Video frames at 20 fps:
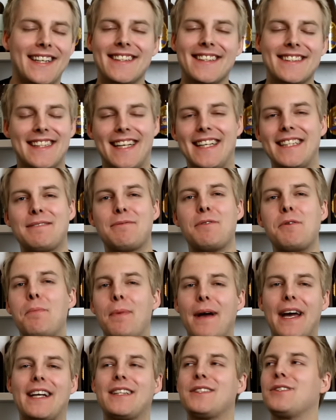It takes me
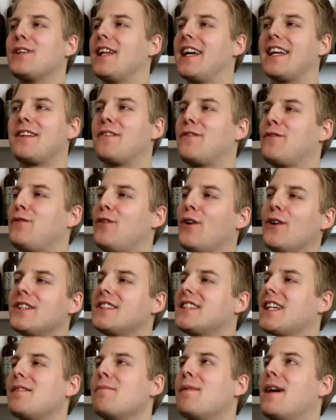back to like the
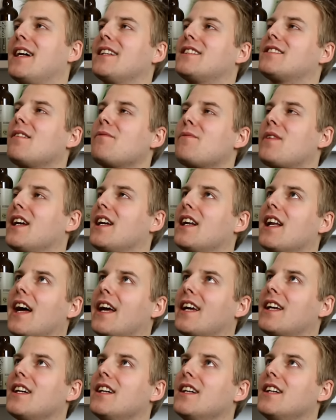first time I had something
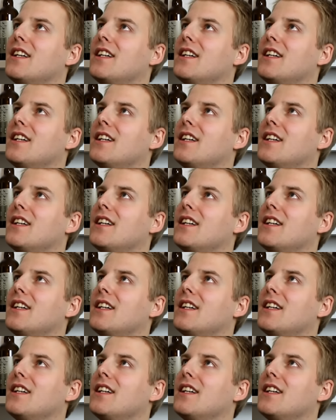like